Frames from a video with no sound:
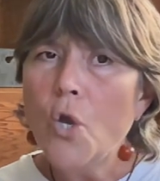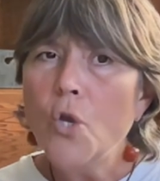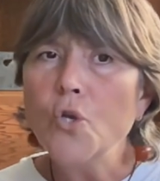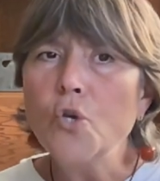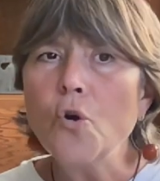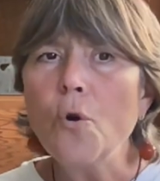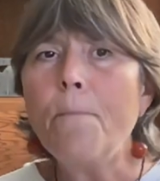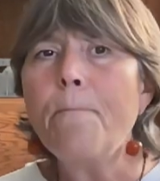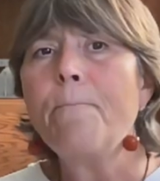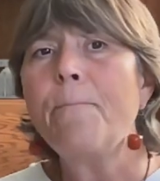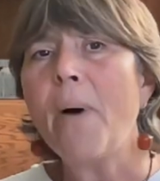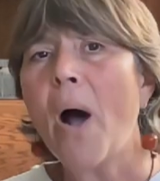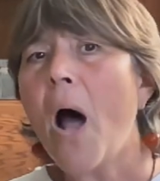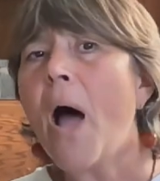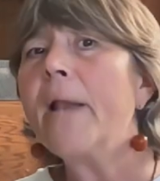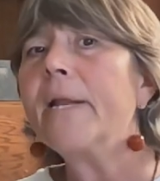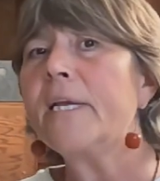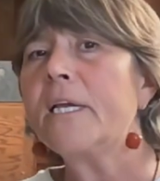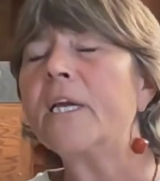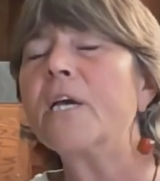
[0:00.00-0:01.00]
Your
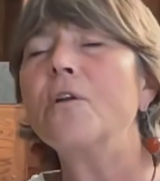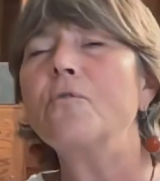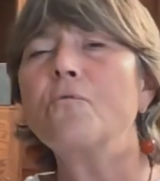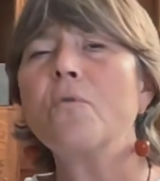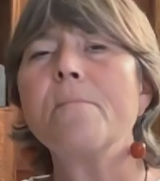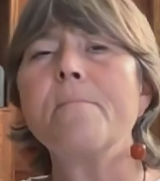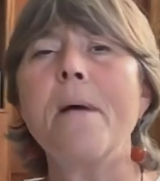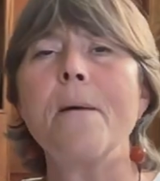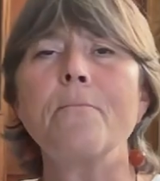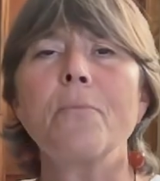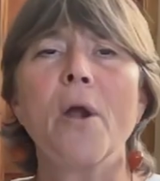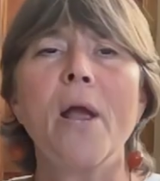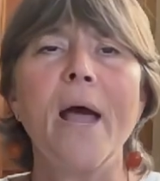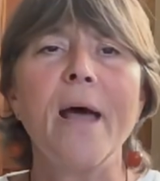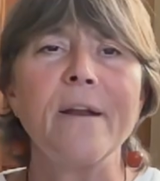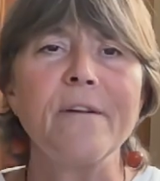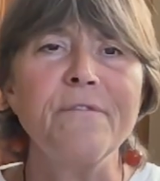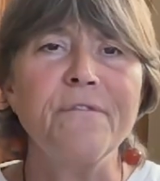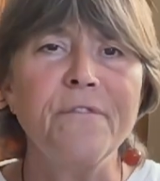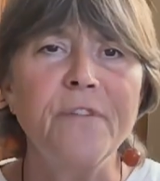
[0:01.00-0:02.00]
body can remember
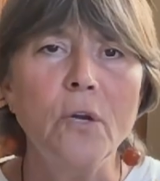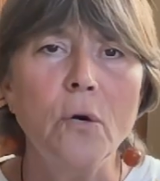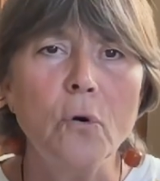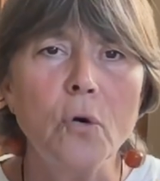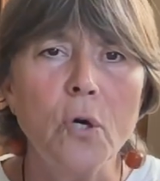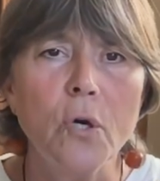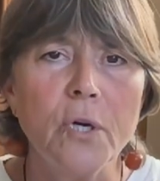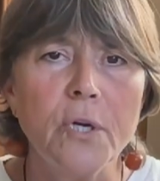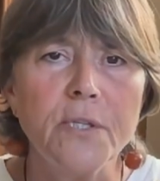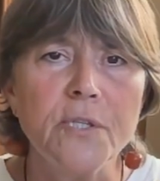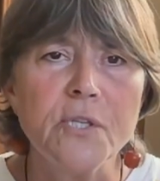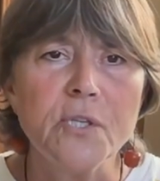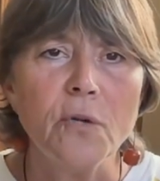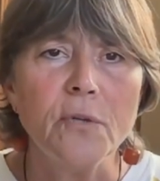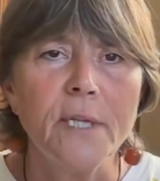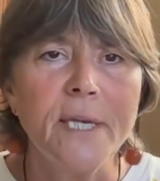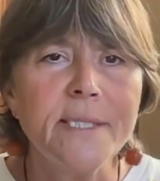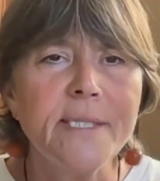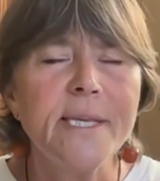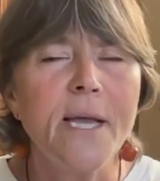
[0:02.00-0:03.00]
how to feel good. So
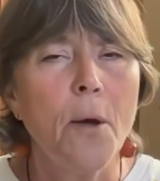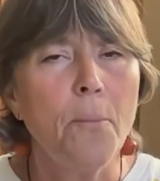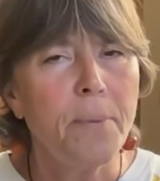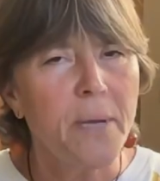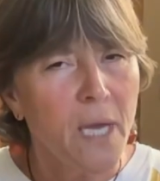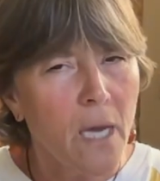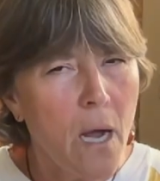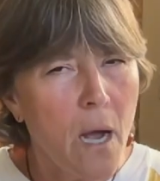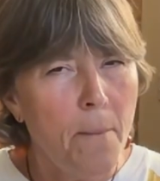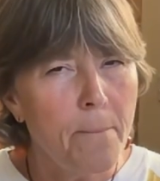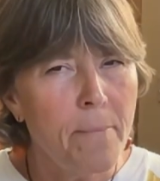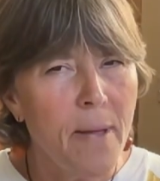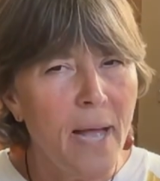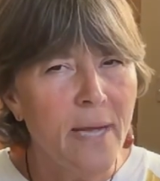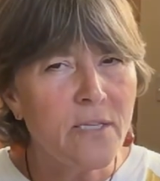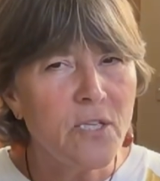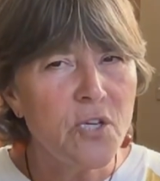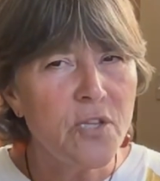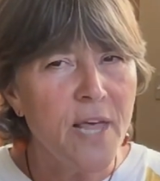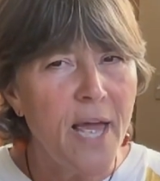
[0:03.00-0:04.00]
let's help it come
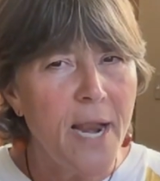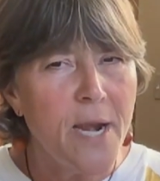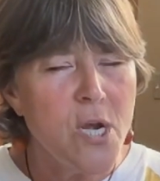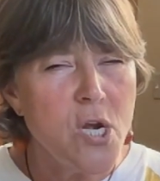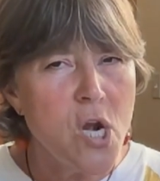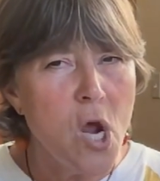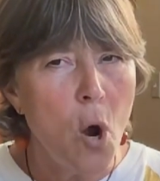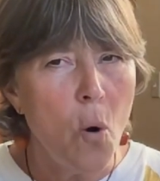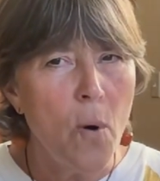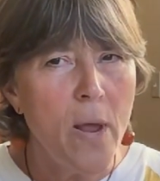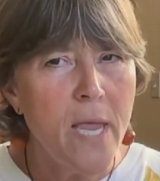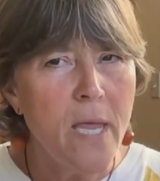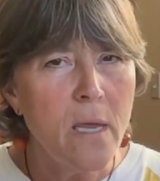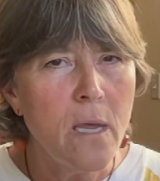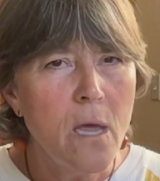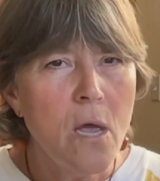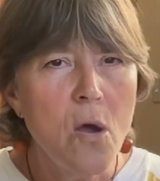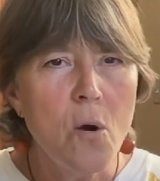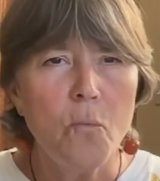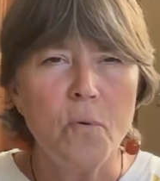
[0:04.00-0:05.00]
back to that knowing
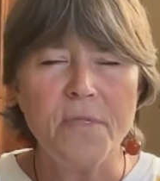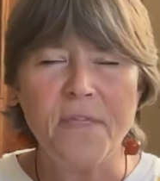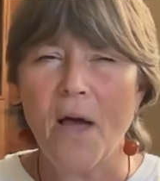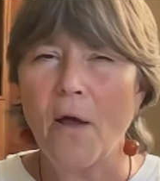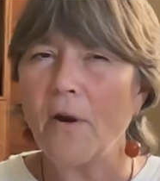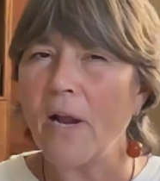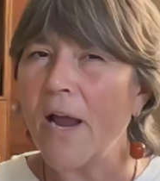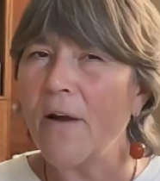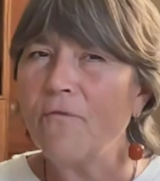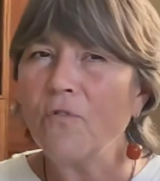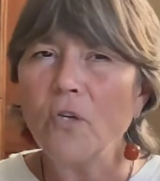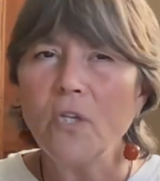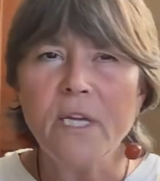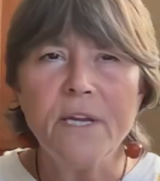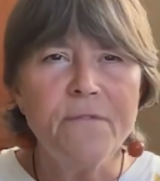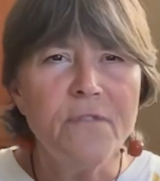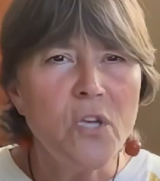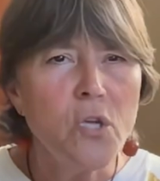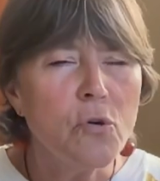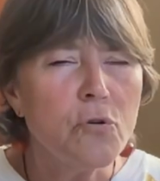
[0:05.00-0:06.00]
without ever
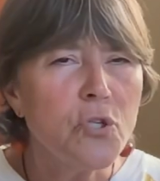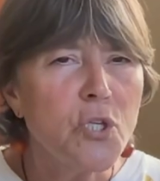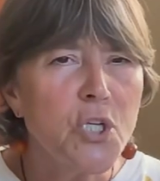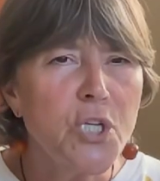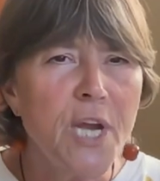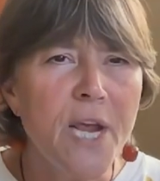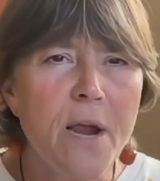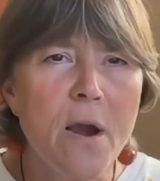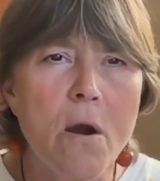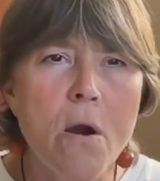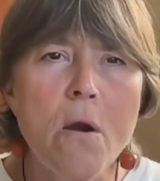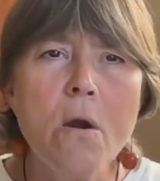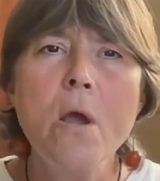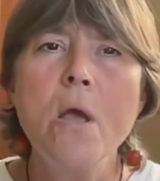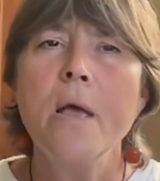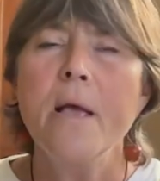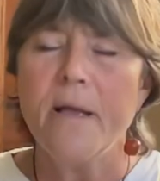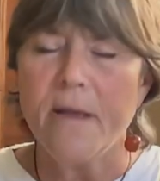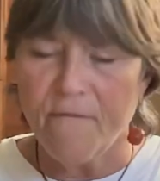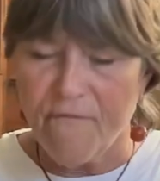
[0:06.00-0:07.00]
leaving your chair,
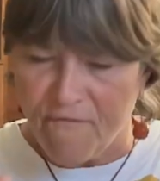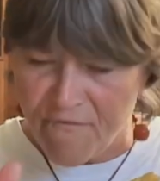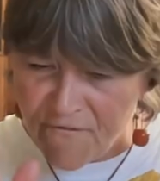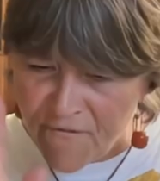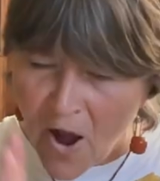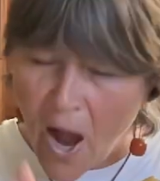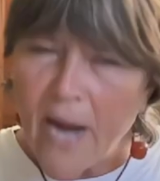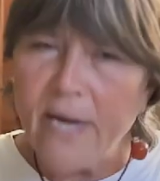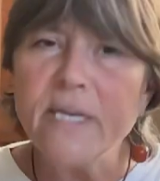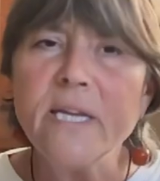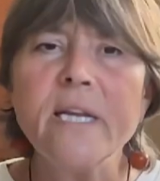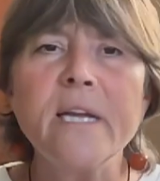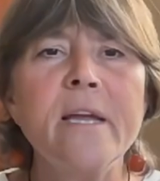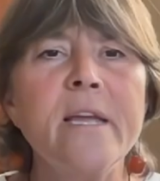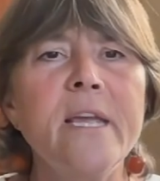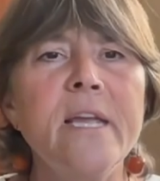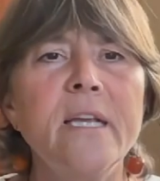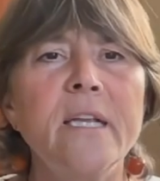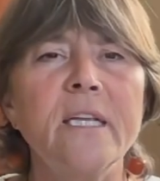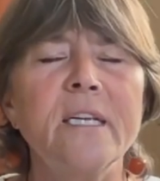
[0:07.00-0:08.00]
finding a
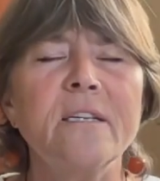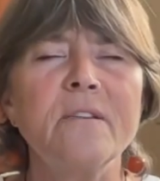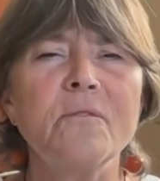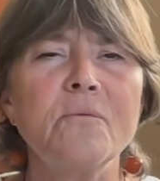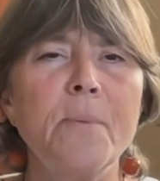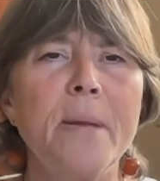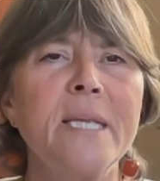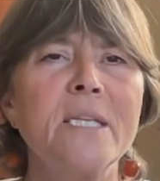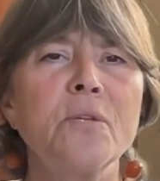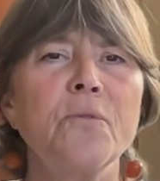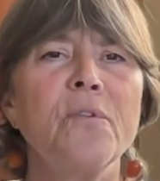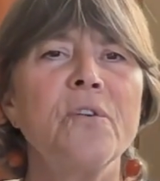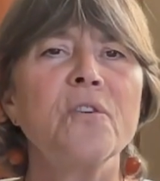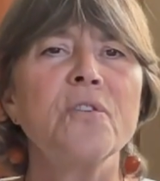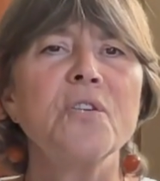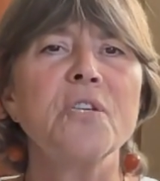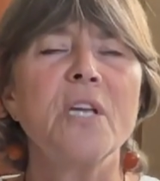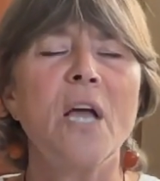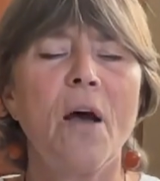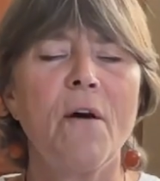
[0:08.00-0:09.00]
healing space for
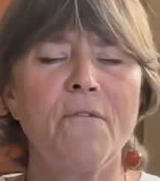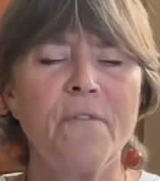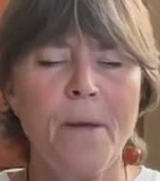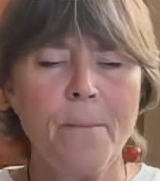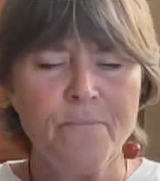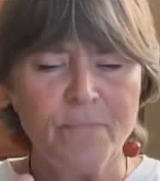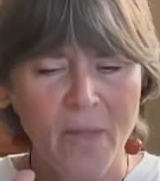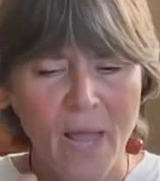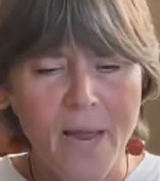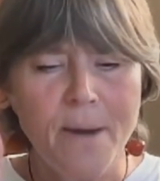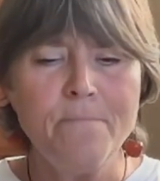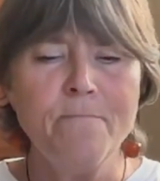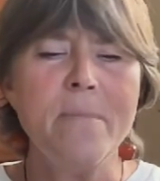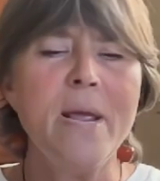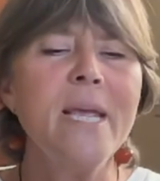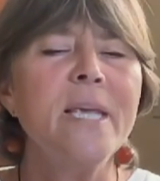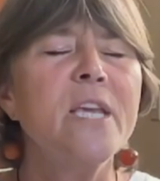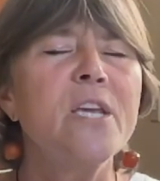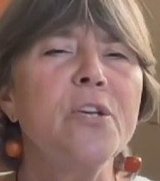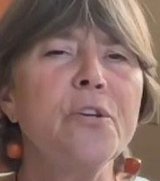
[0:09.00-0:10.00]
yourself, and
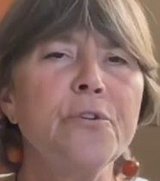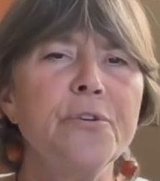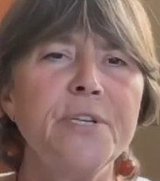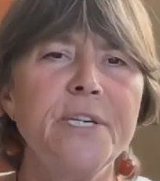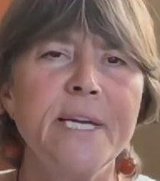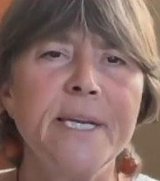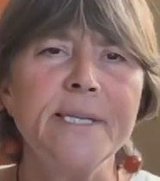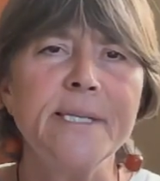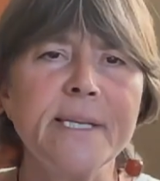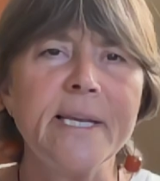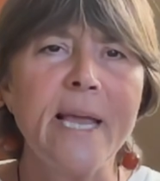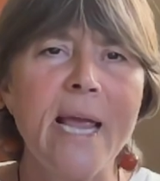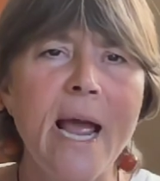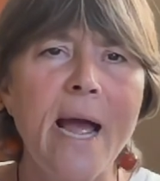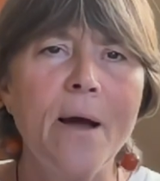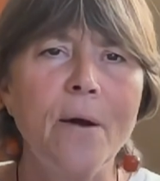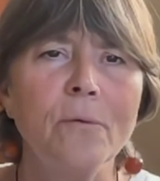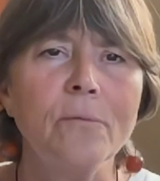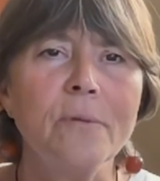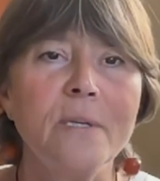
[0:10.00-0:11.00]
making your days
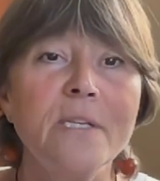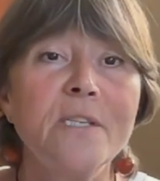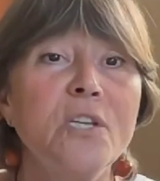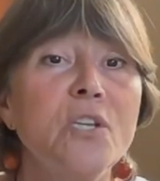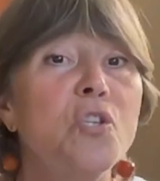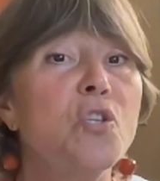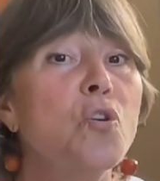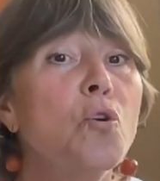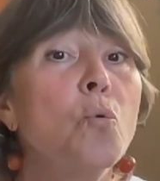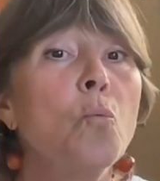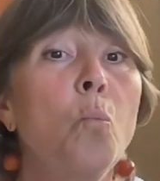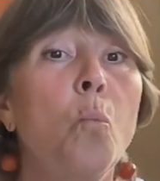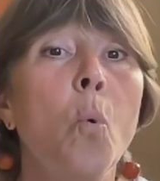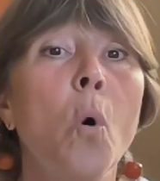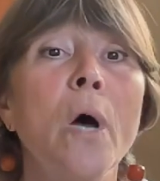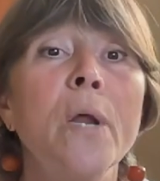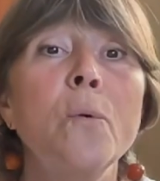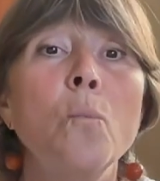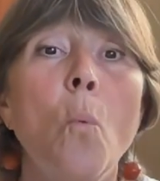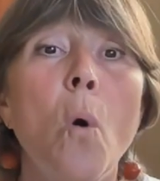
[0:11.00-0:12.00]
count. This is your
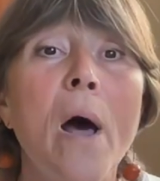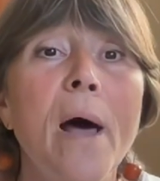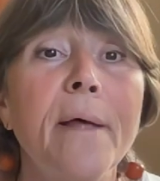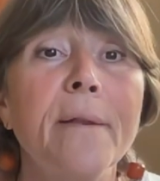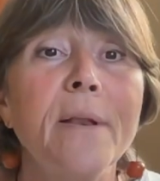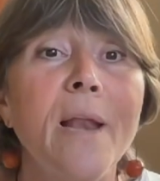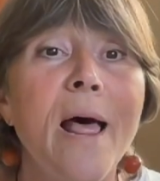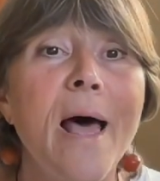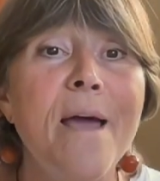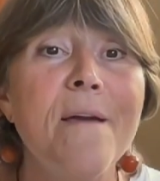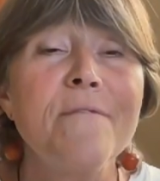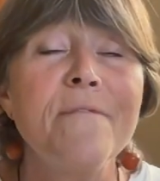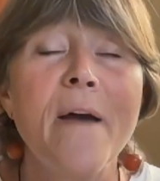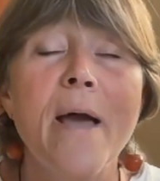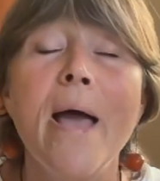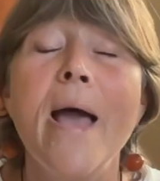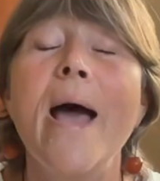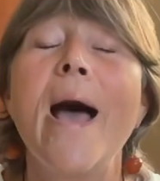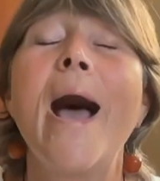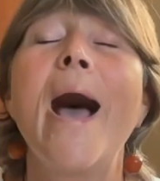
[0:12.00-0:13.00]
one wild life.
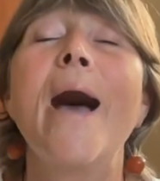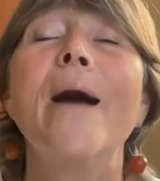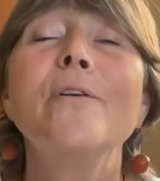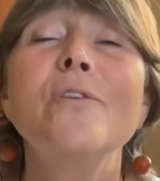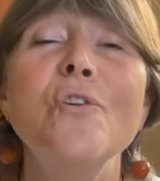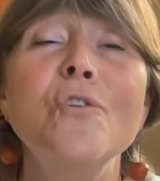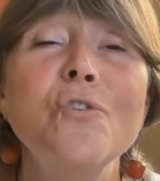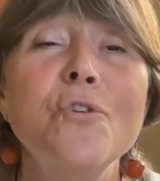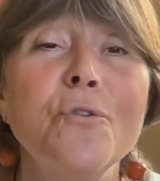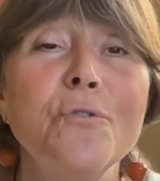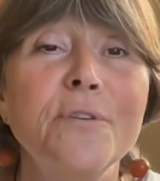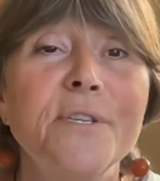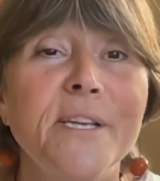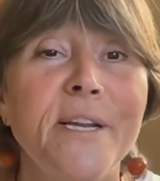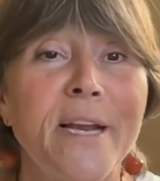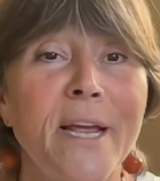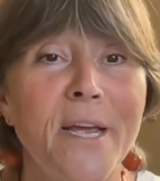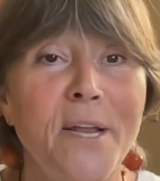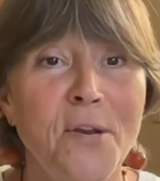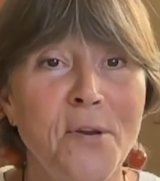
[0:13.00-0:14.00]
How you
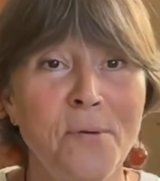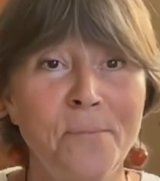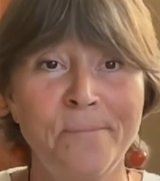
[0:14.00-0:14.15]
using it?